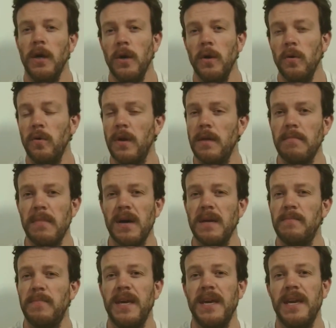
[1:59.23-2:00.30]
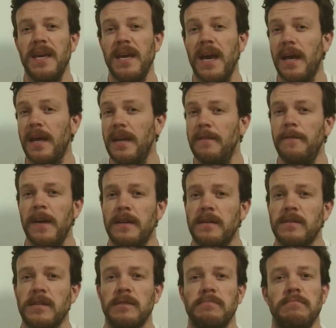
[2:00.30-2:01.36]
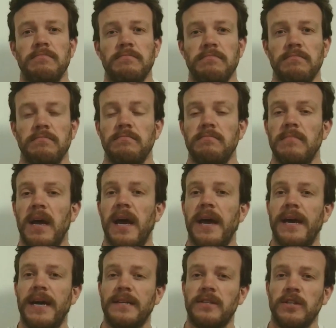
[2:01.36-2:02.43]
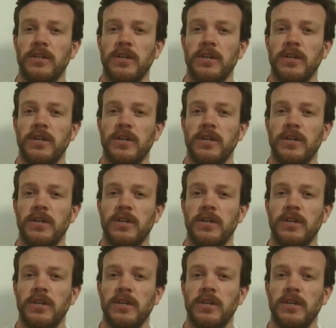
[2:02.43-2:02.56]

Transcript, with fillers: or it might be an event at a